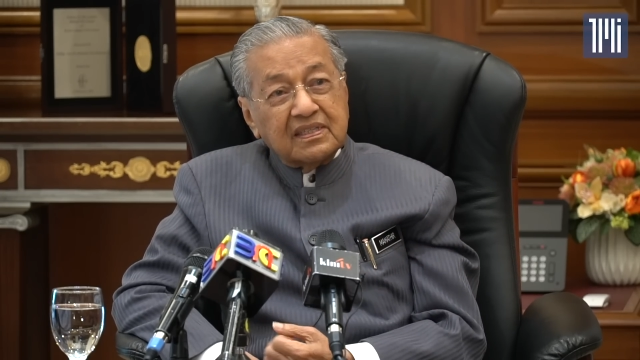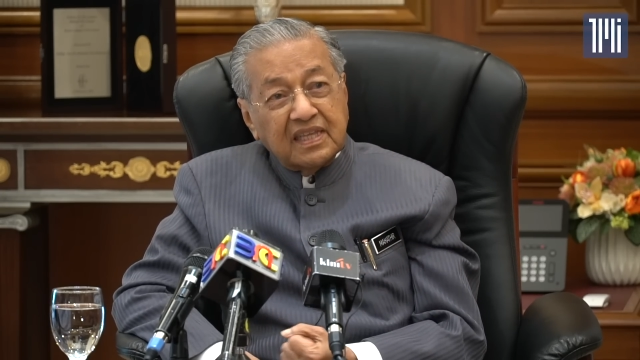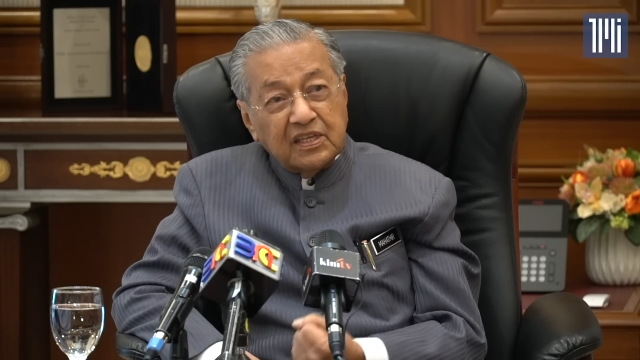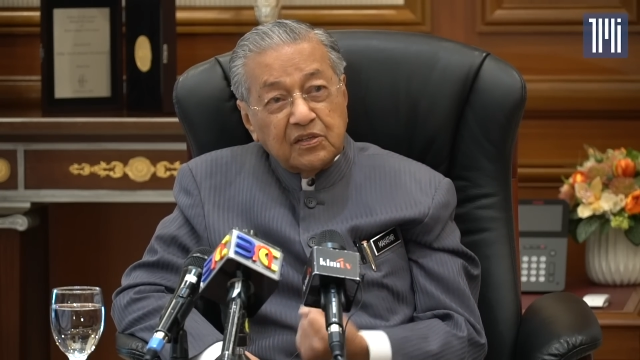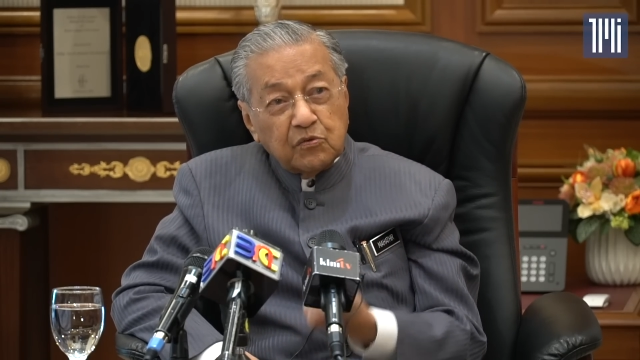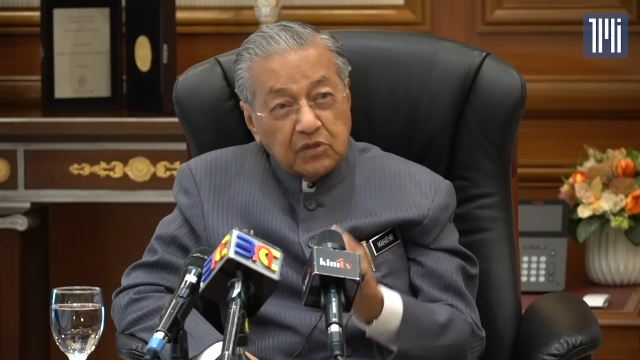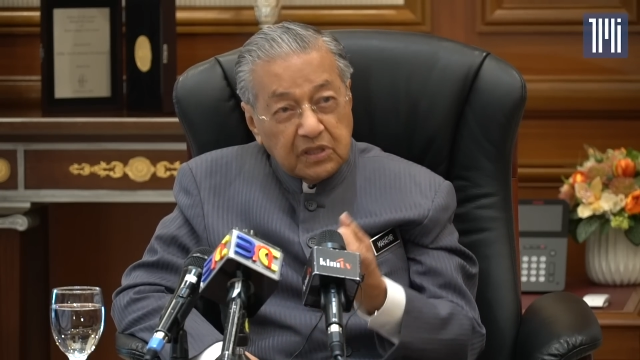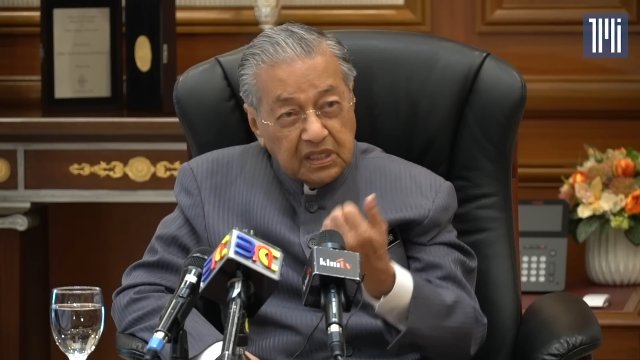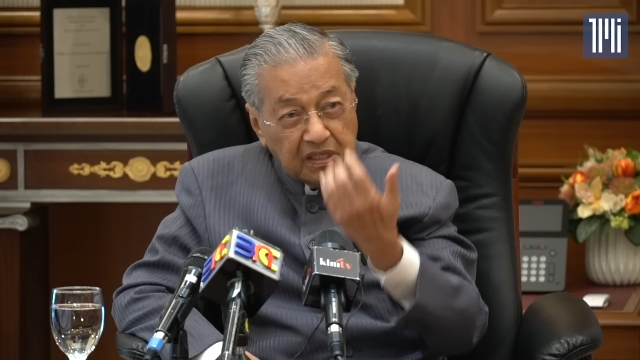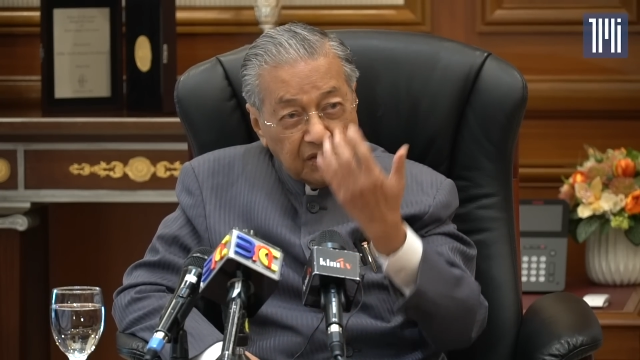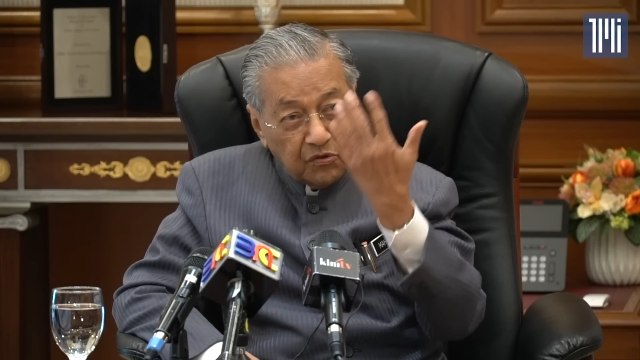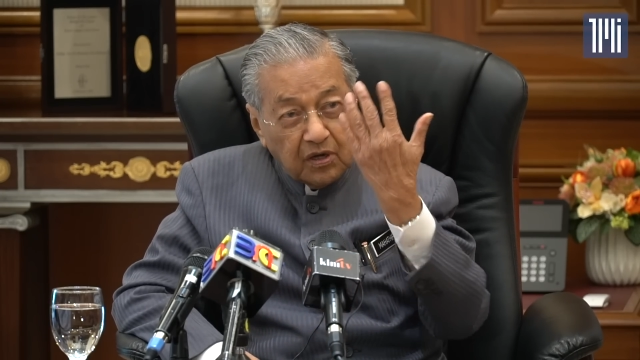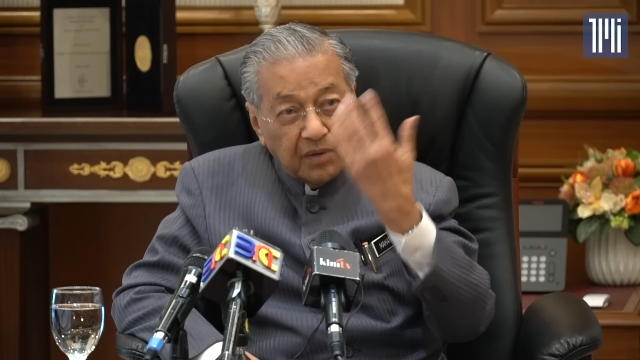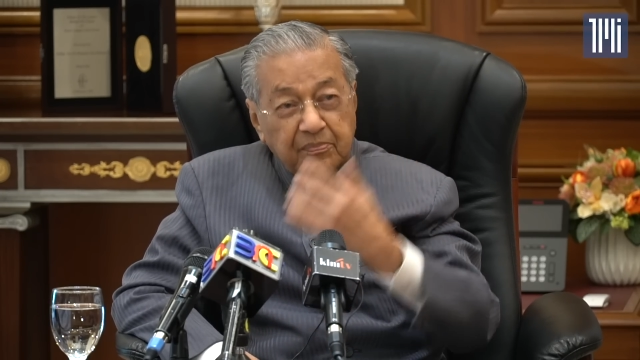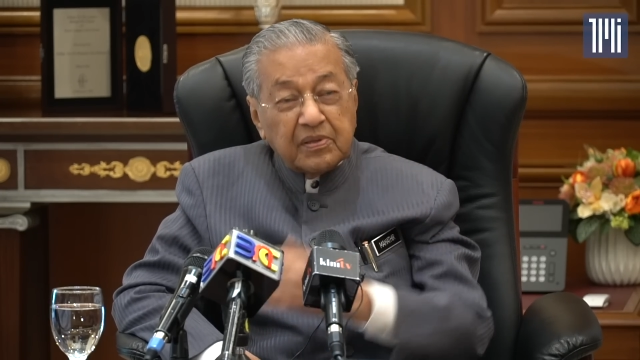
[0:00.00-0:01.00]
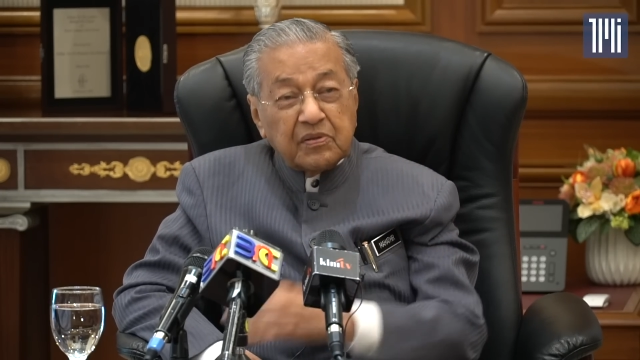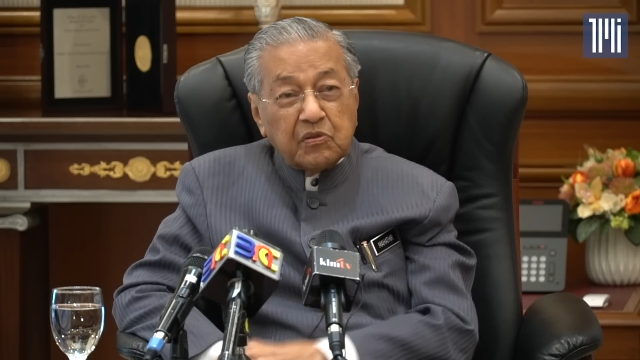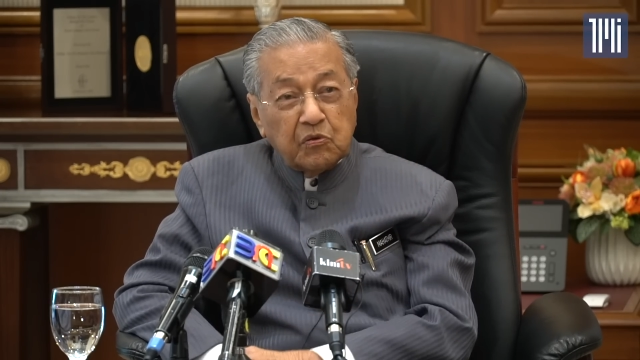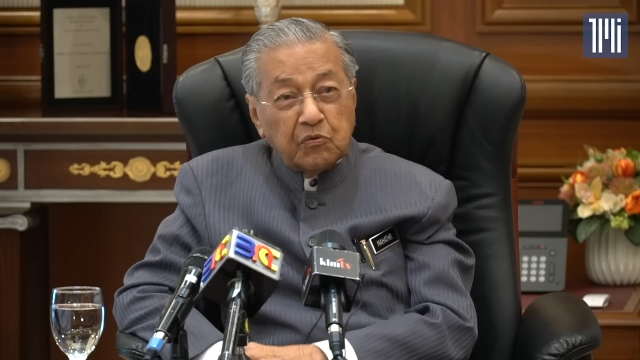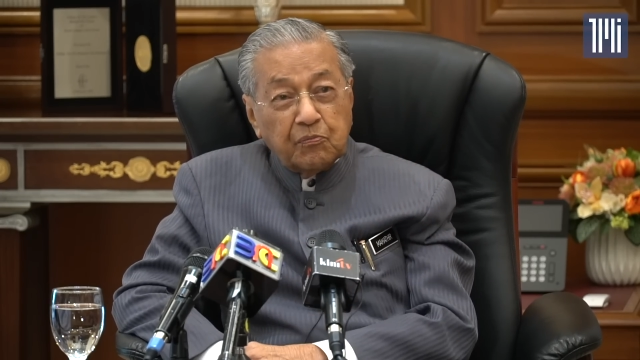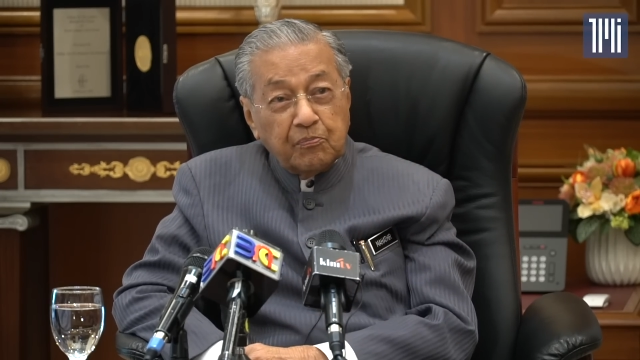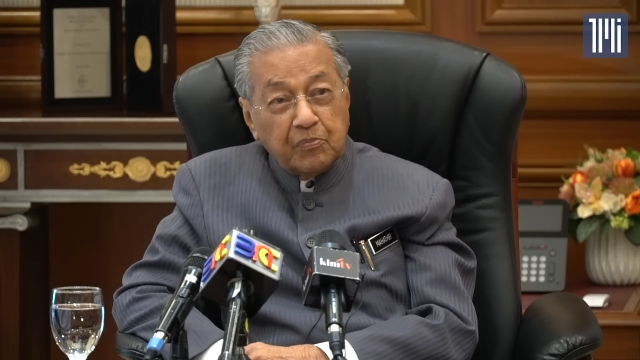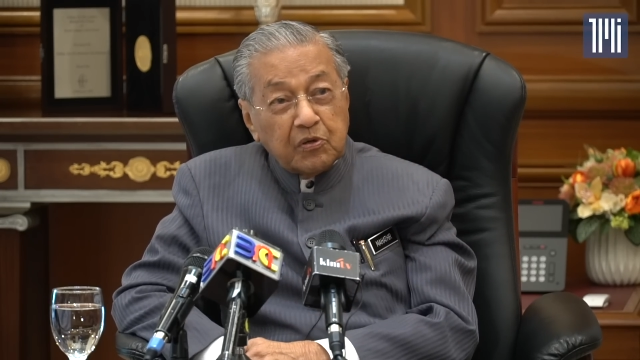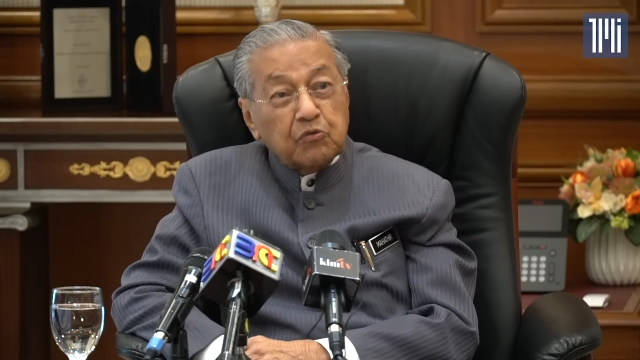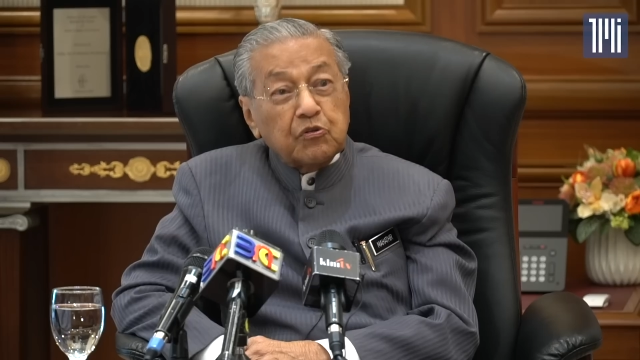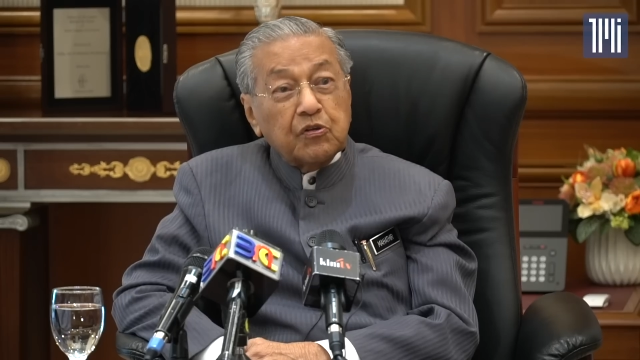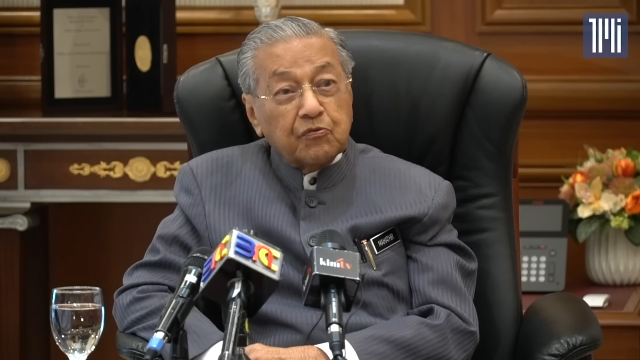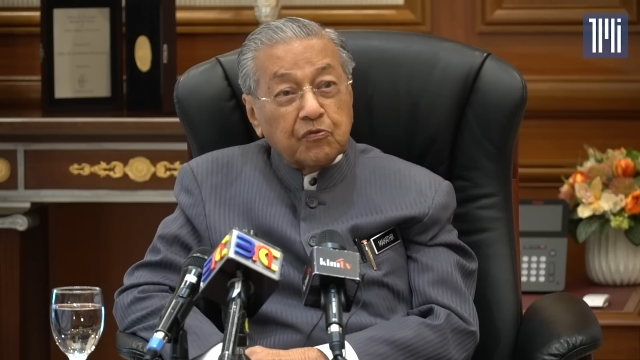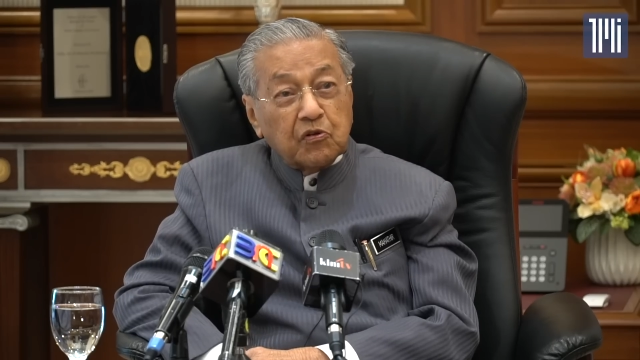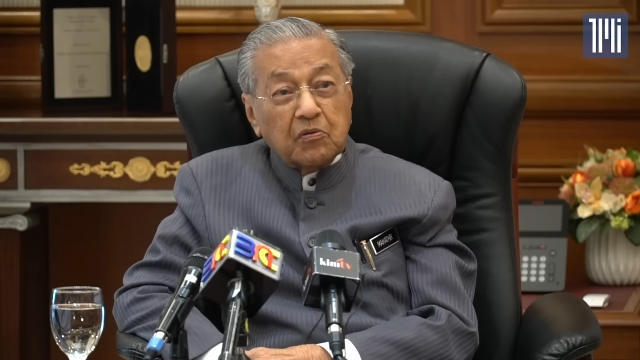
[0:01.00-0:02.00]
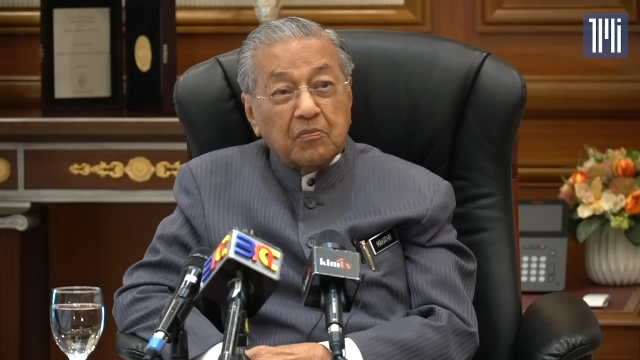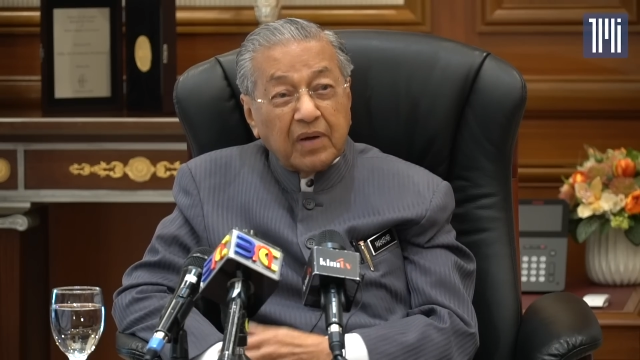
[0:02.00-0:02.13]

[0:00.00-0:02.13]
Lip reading: Then you think you are beautiful,